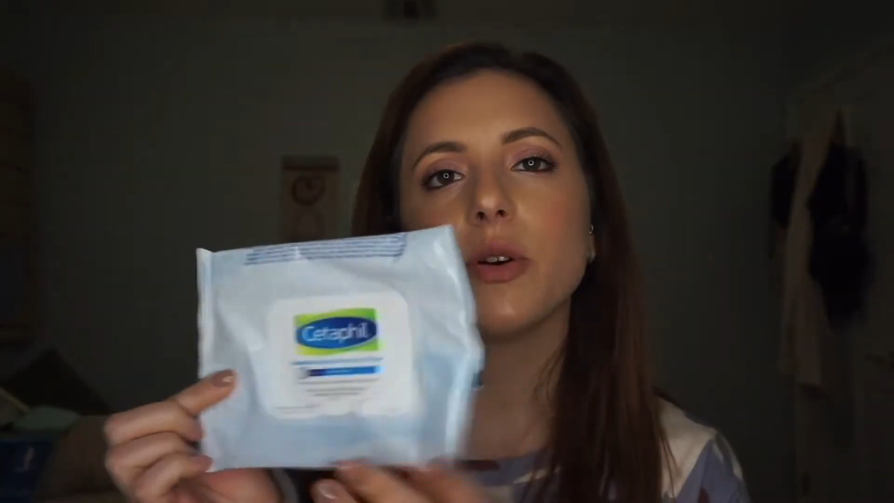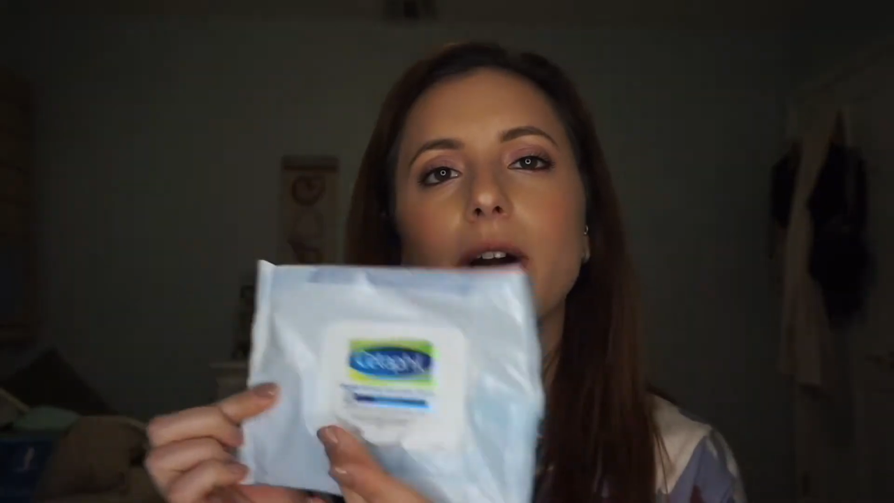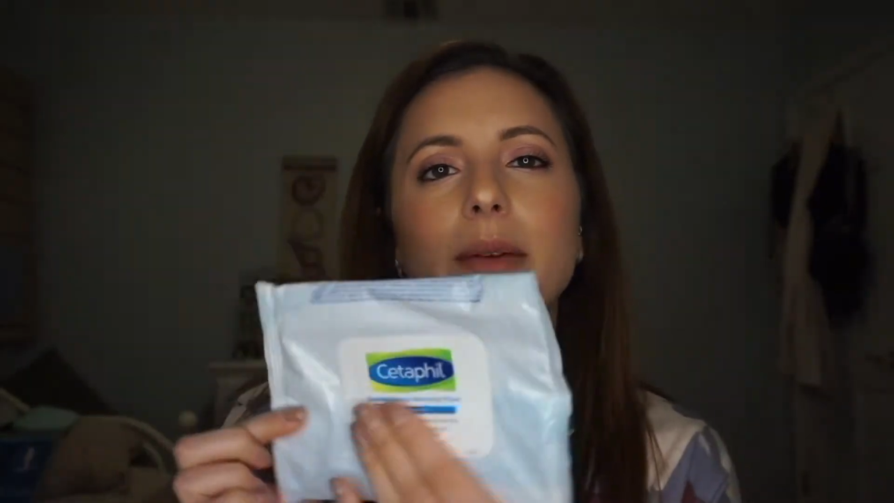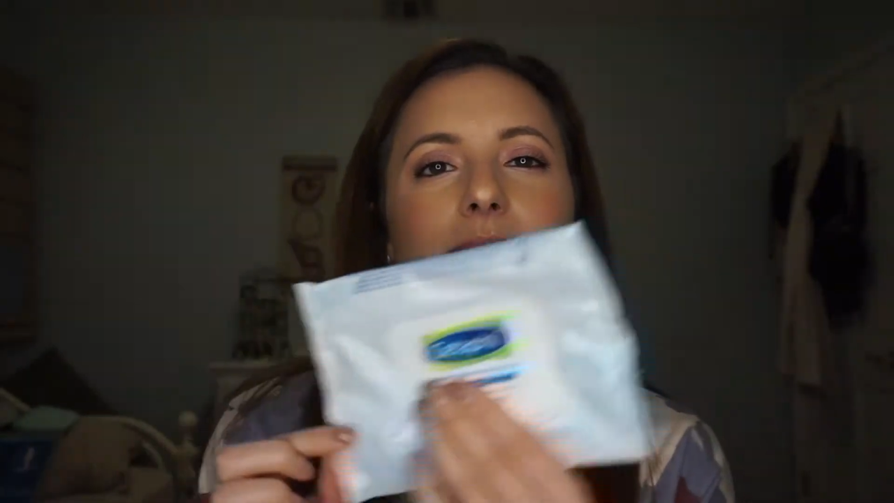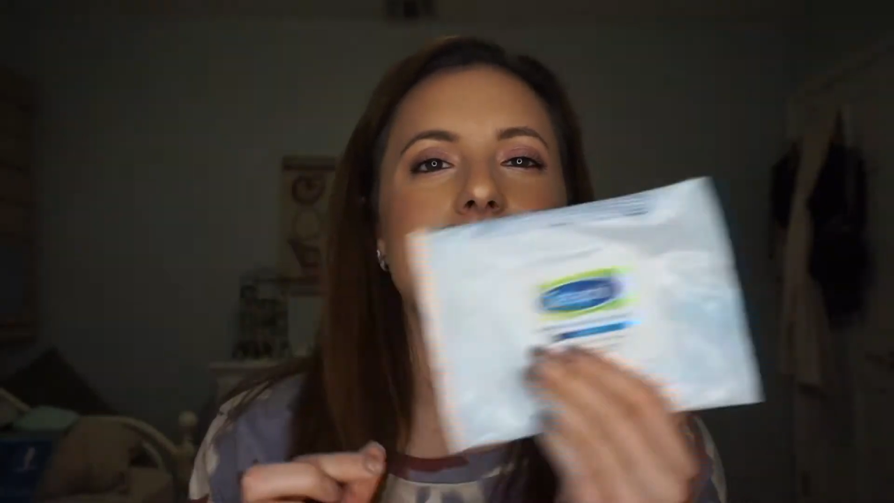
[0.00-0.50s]

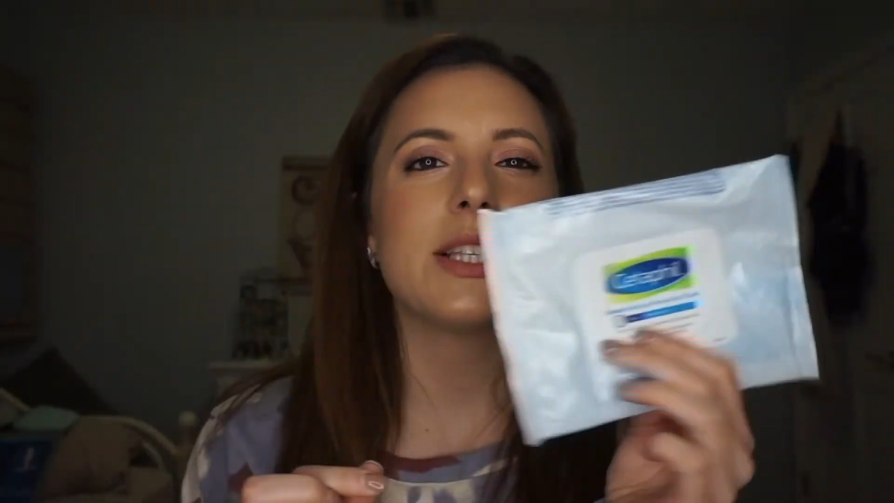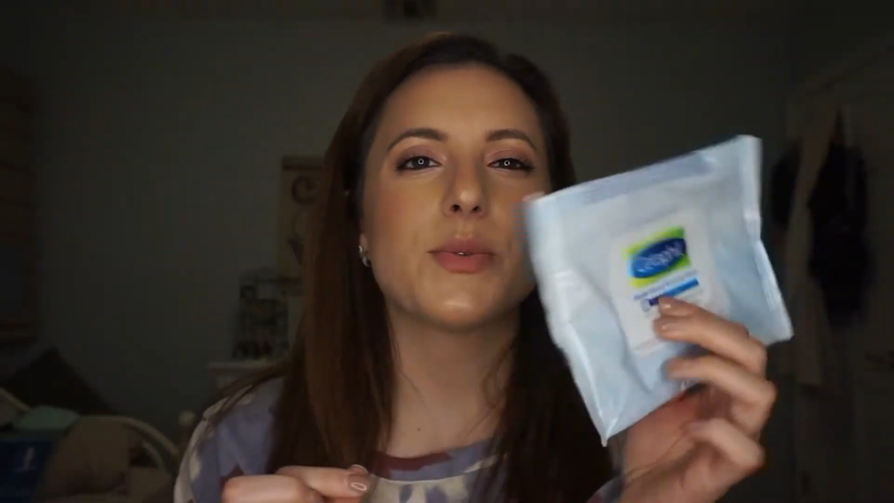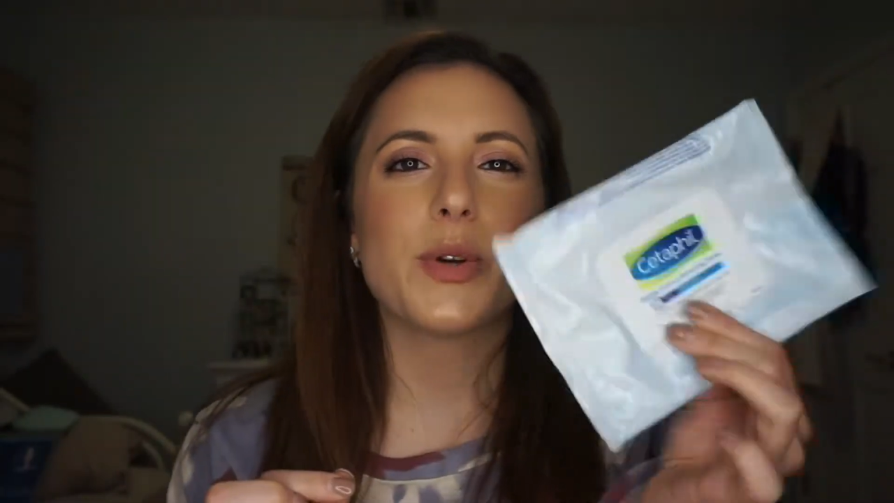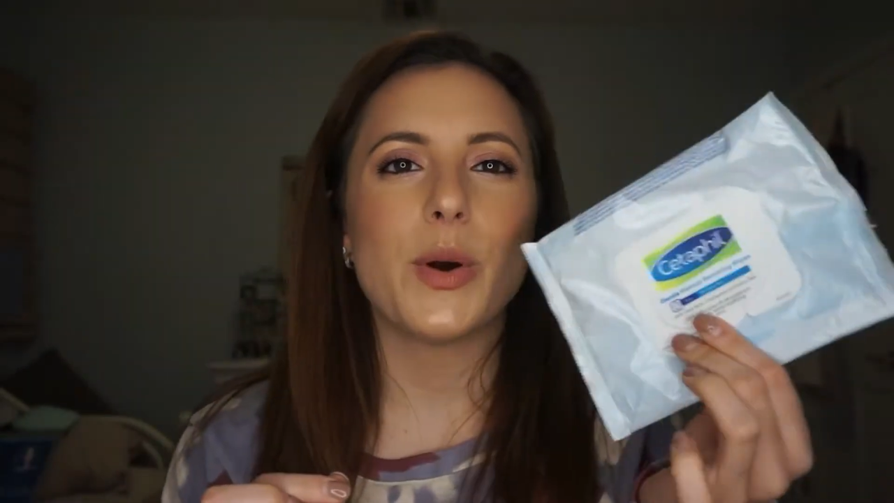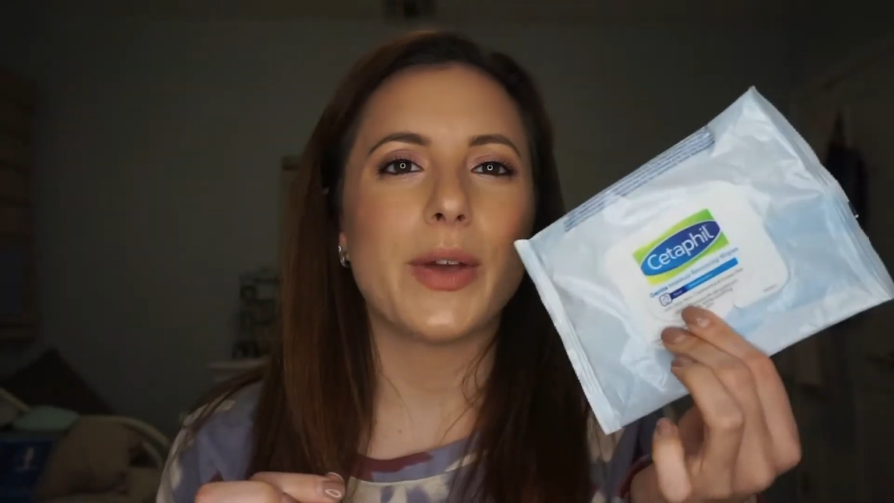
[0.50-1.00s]
wipes. These
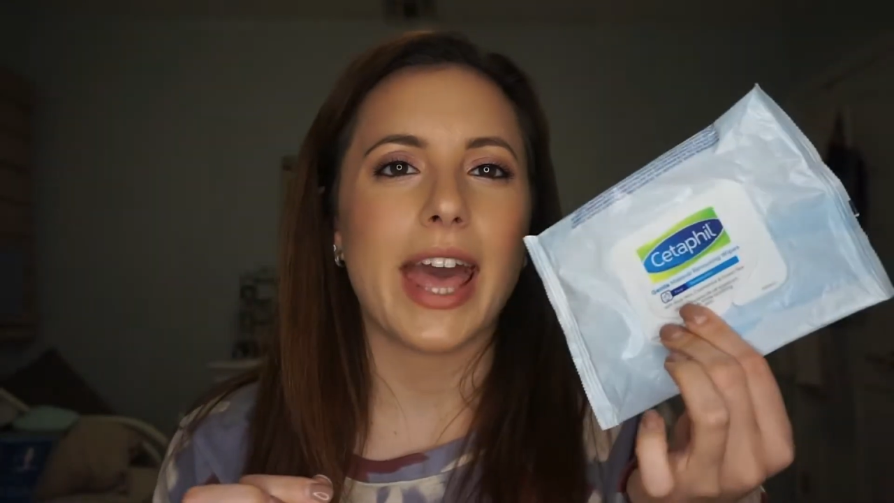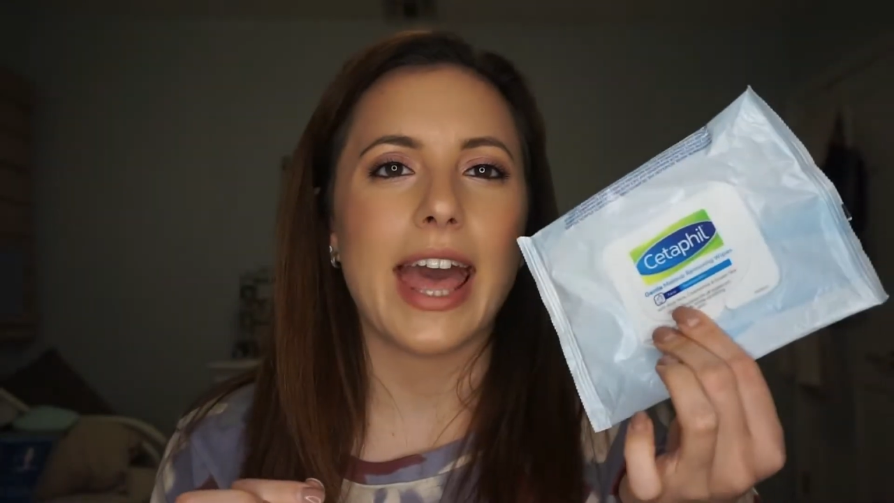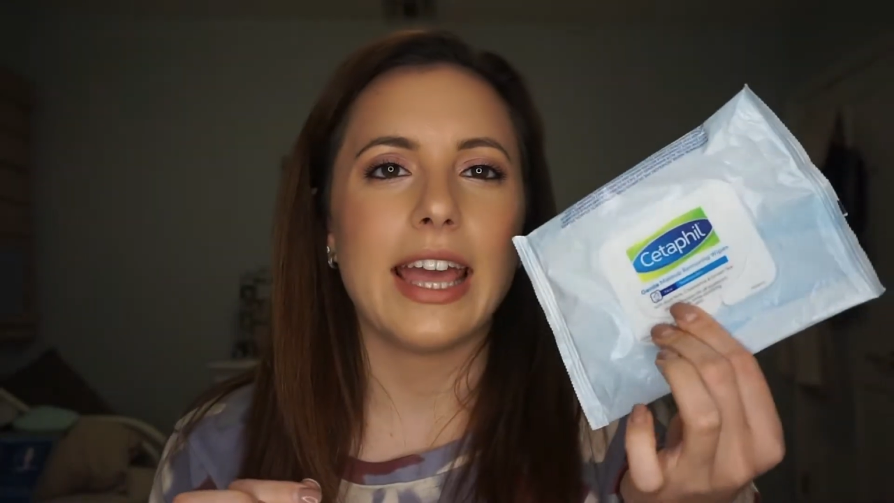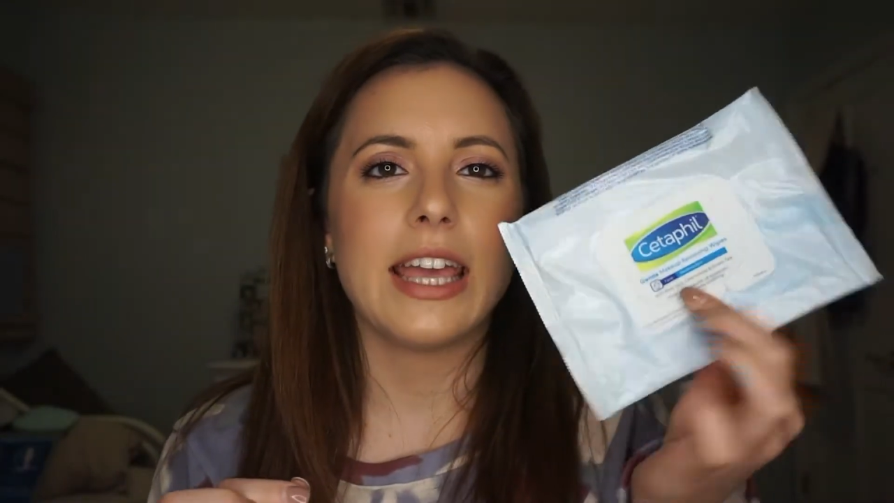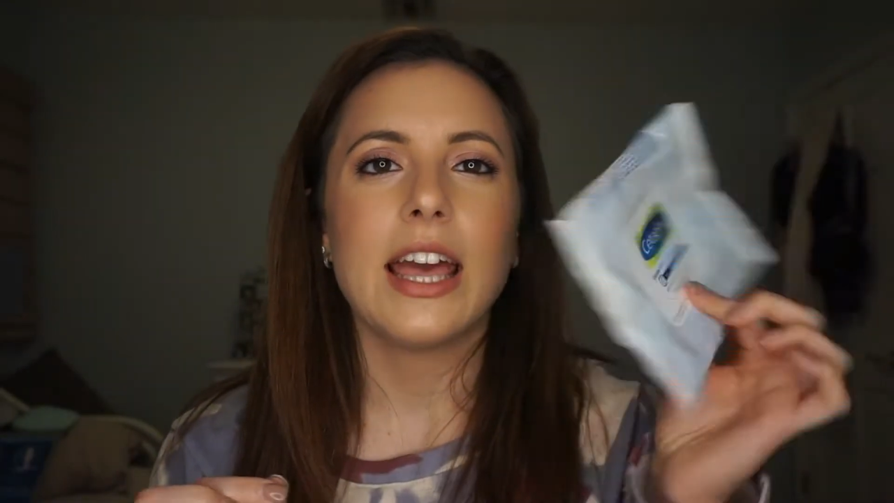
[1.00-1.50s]
were
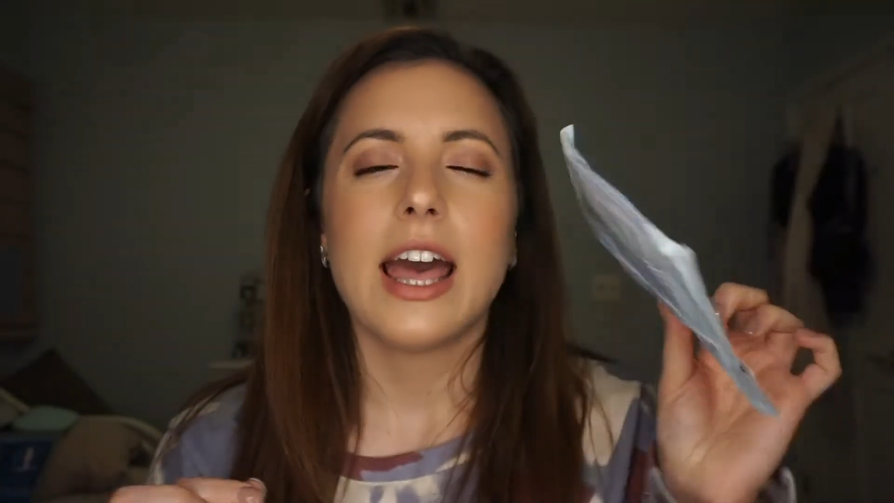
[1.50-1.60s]
okay.